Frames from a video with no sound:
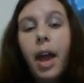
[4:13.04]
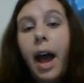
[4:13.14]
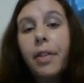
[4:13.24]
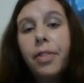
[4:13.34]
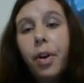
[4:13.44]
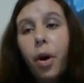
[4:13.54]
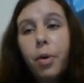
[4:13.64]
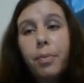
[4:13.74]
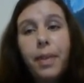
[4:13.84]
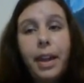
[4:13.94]
at their
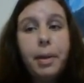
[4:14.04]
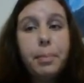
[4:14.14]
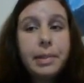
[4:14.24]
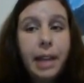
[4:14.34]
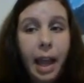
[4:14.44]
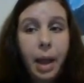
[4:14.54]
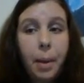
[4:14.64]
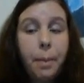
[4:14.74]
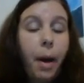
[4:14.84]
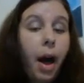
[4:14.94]
home. They can play,
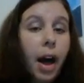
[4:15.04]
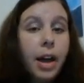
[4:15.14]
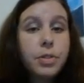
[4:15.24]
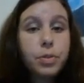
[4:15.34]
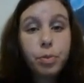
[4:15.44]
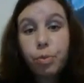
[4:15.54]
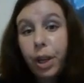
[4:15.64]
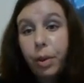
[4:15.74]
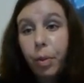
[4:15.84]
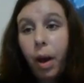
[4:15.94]
pause,
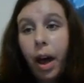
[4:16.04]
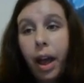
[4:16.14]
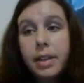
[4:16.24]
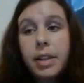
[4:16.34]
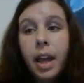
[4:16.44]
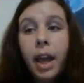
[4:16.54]
rewind,